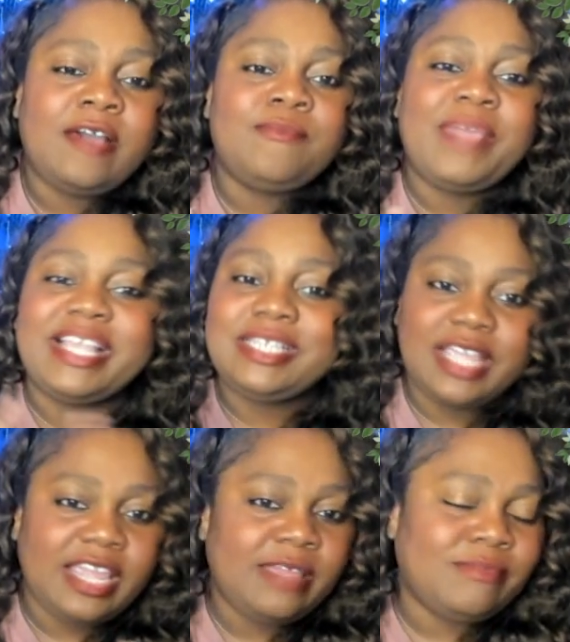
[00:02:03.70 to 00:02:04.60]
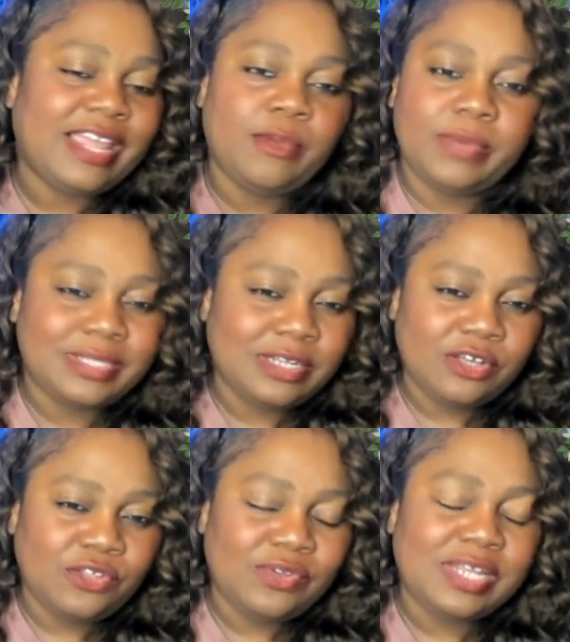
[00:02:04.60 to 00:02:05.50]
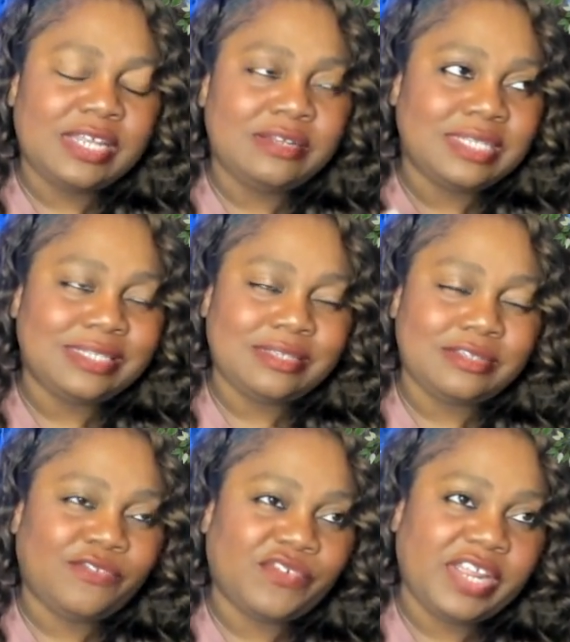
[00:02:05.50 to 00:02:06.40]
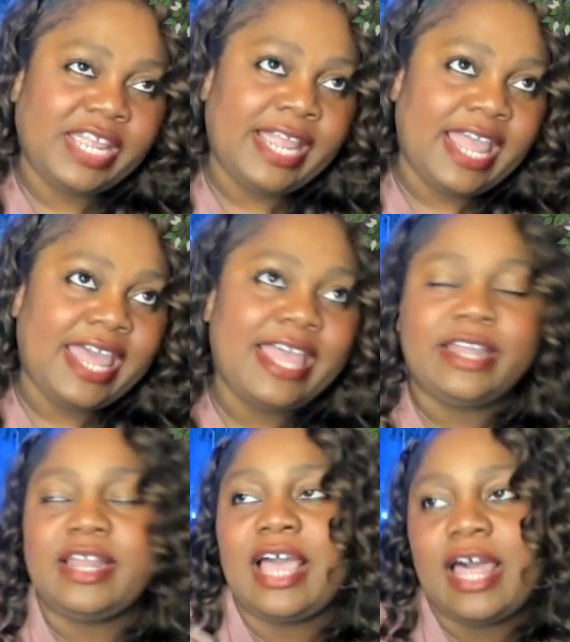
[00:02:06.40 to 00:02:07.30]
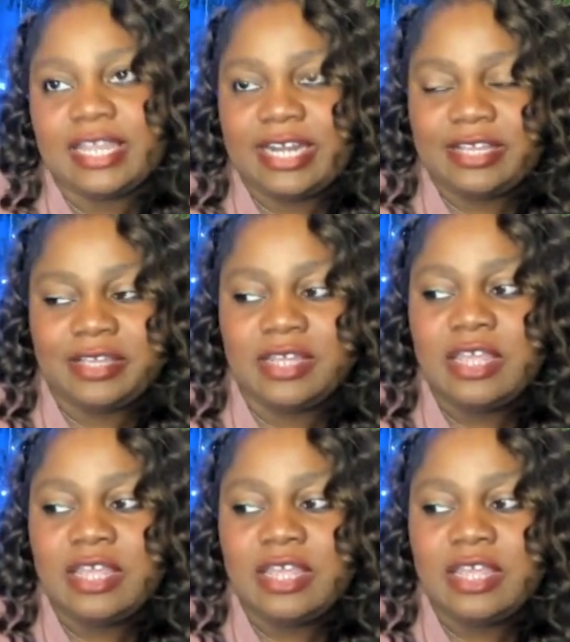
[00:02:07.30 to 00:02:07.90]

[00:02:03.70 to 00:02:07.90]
Base game wasn't included since it's free, and holiday